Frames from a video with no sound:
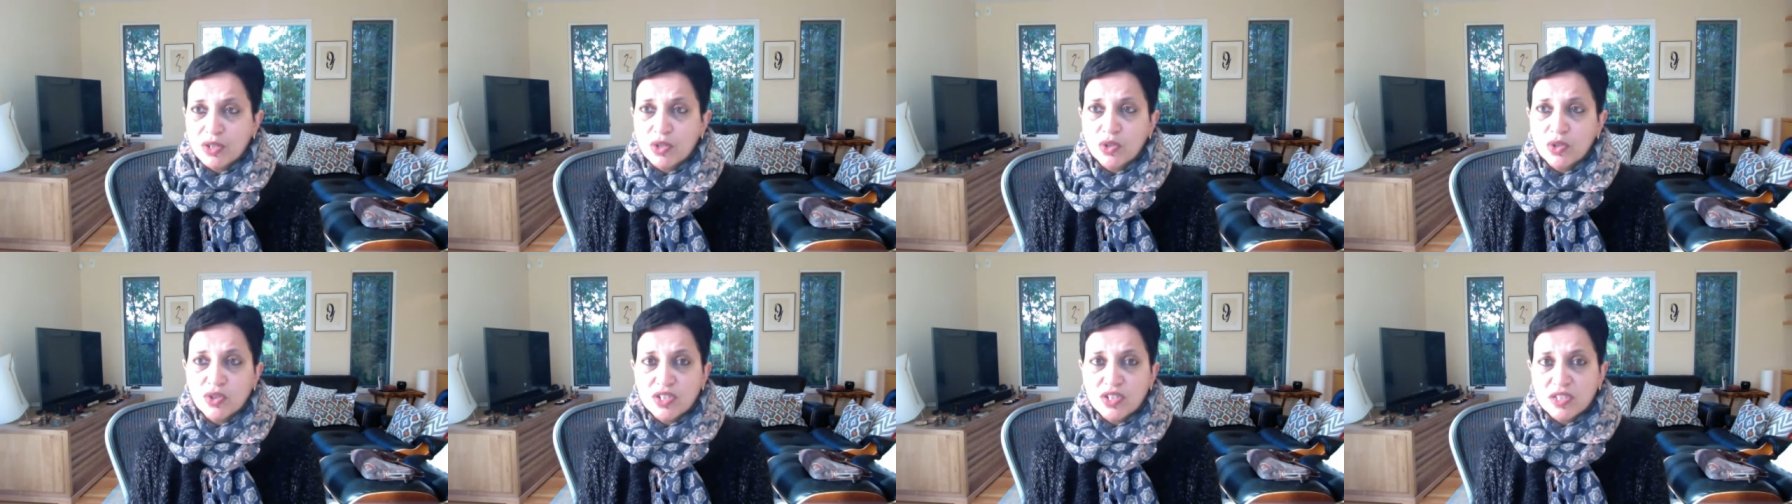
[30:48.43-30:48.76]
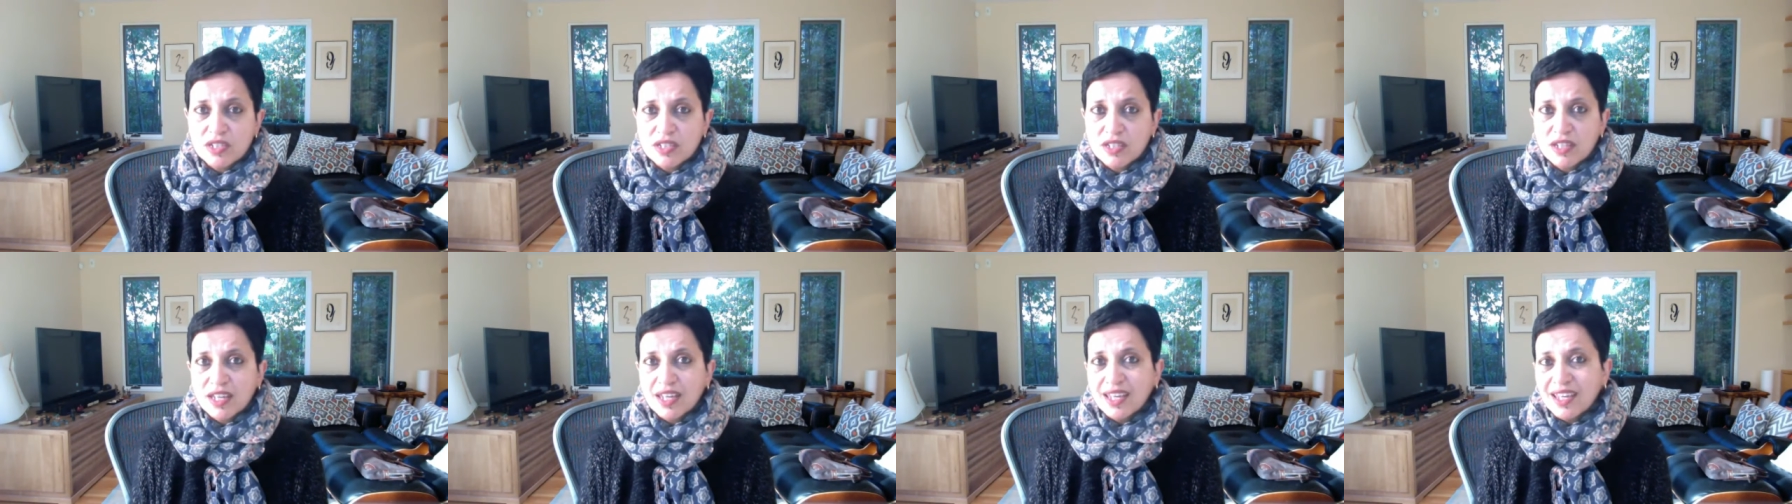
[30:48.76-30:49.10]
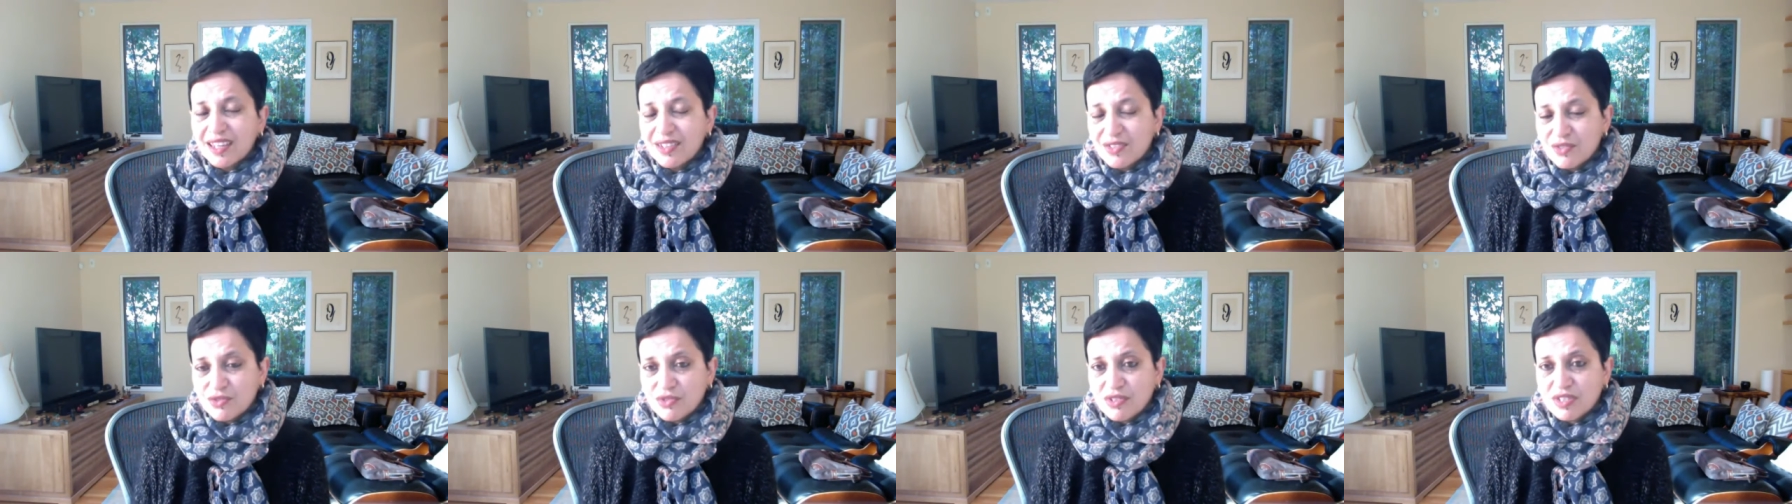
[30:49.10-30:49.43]
good,
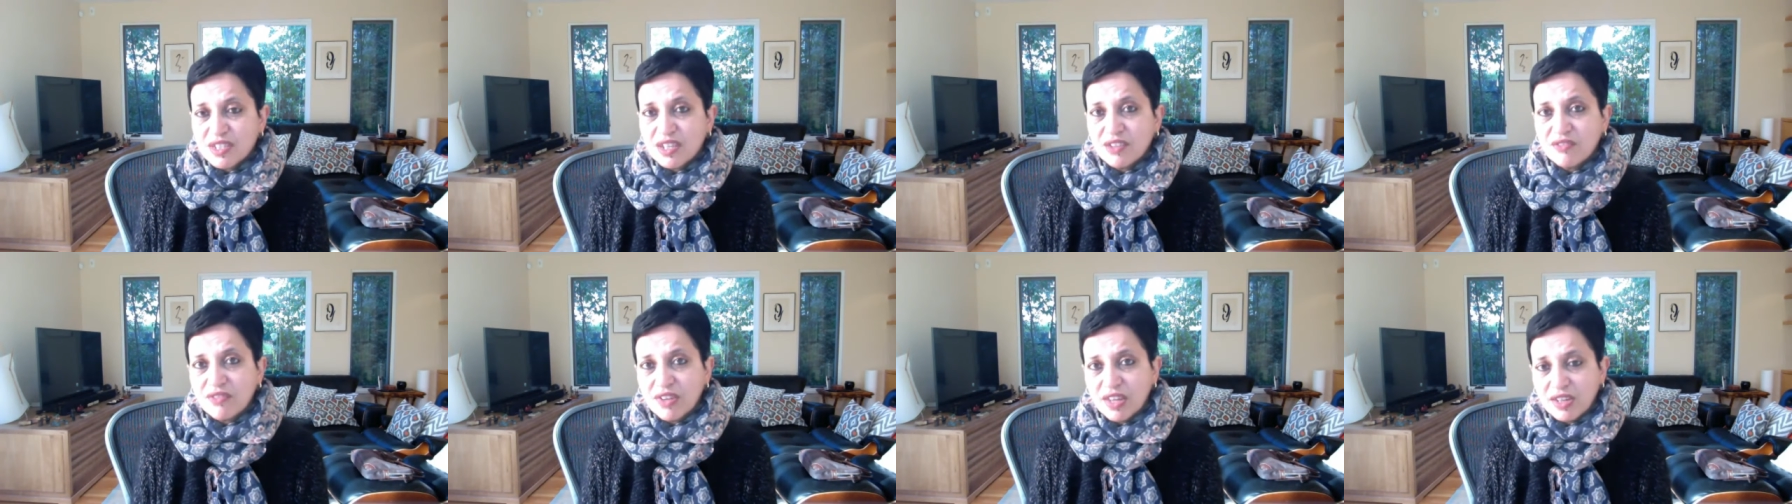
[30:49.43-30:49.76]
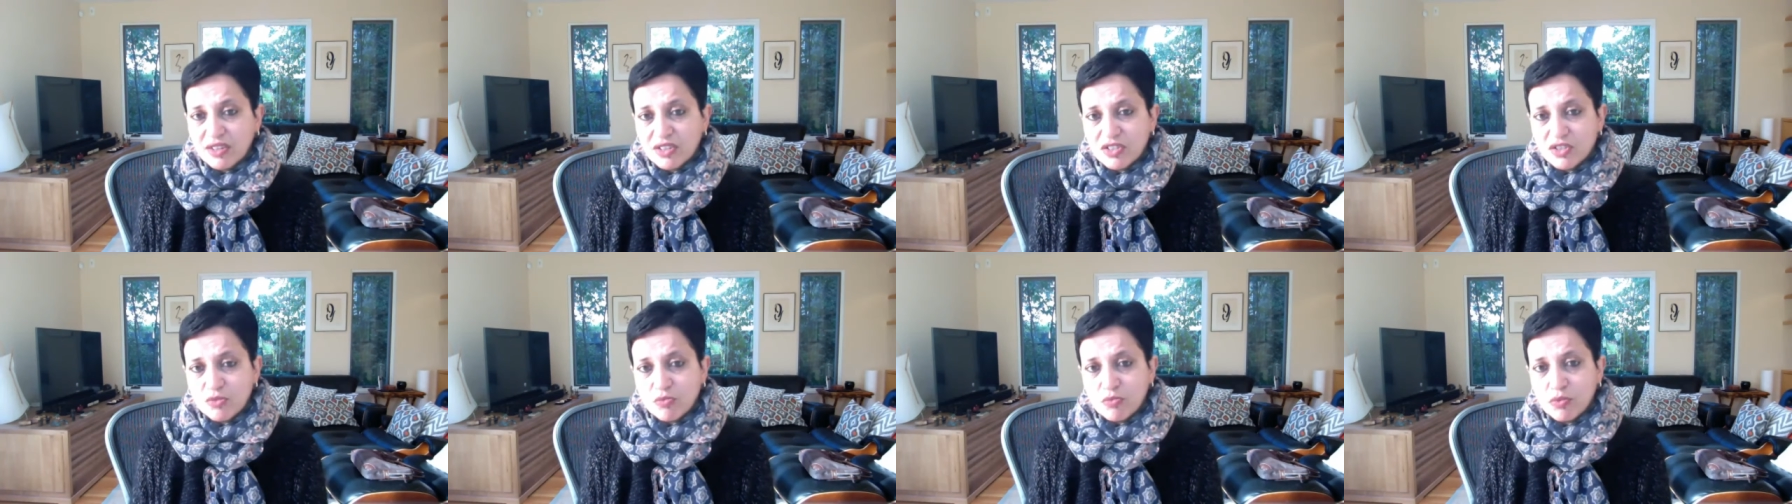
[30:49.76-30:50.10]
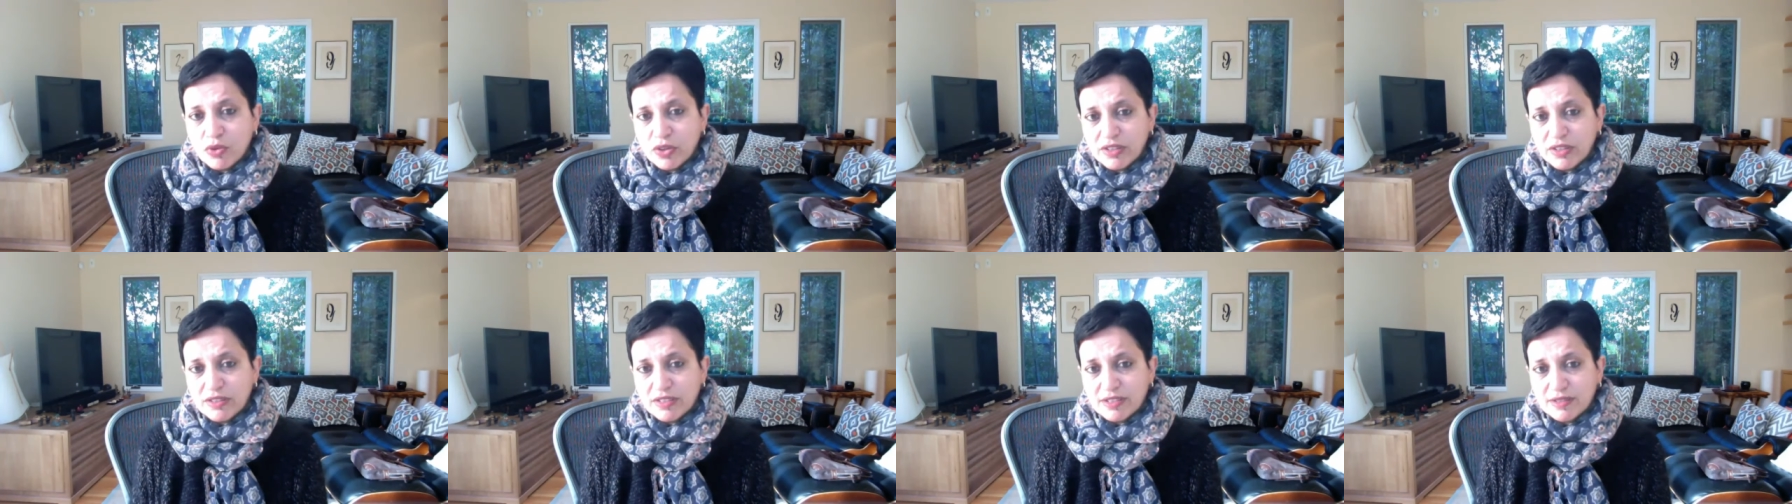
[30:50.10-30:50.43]
interesting vantage
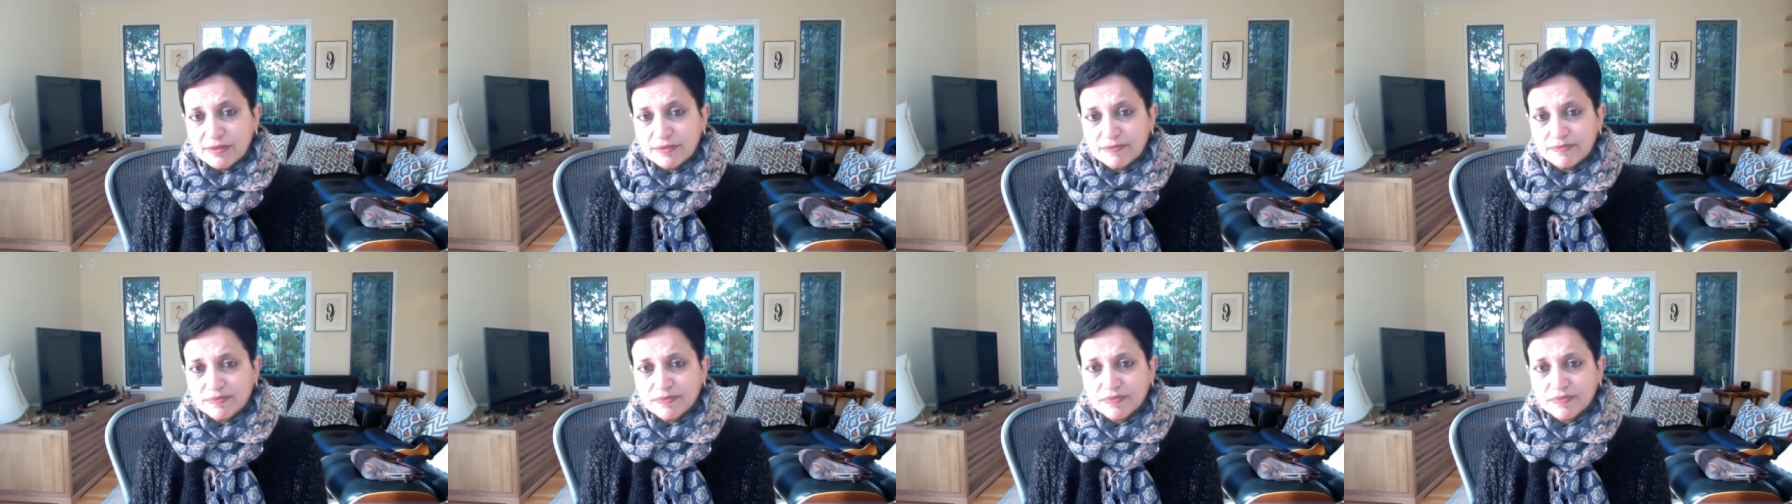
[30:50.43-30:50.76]
points.